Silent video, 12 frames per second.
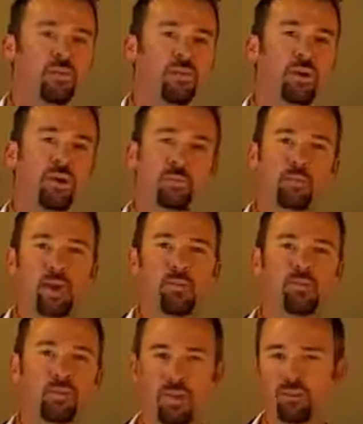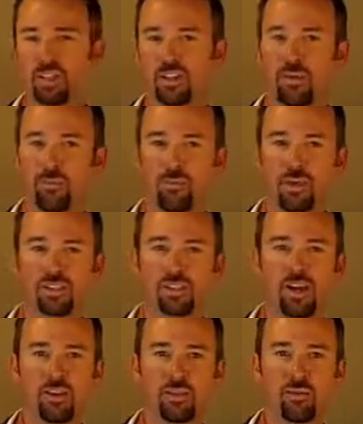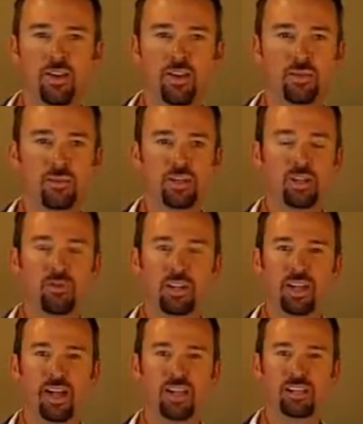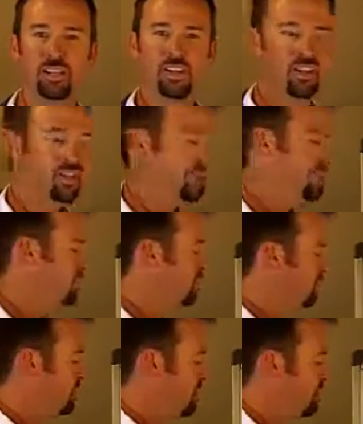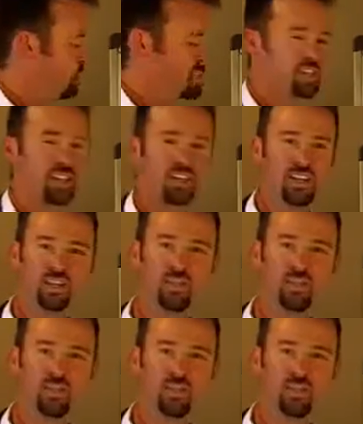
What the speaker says: Well, the problem comes a couple months down the road when you realize that you've never seen a